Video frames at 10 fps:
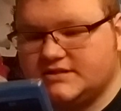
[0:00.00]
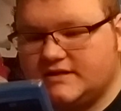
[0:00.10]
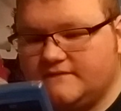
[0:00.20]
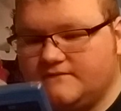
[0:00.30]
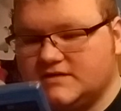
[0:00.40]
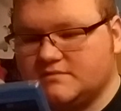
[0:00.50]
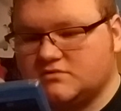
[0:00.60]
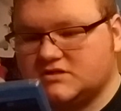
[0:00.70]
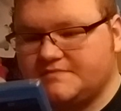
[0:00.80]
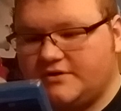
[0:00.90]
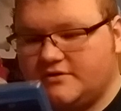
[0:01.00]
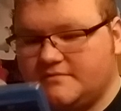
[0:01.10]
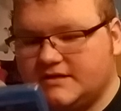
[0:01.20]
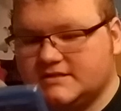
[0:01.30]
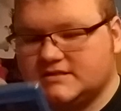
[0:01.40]
an invisible spirit
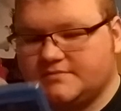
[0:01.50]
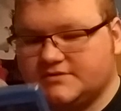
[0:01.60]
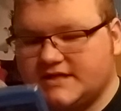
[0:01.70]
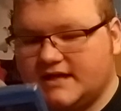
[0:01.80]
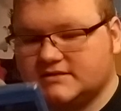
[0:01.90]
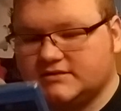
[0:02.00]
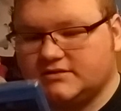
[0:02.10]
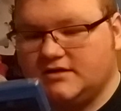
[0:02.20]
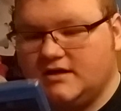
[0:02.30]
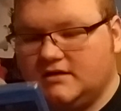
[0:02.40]
begins to protect her.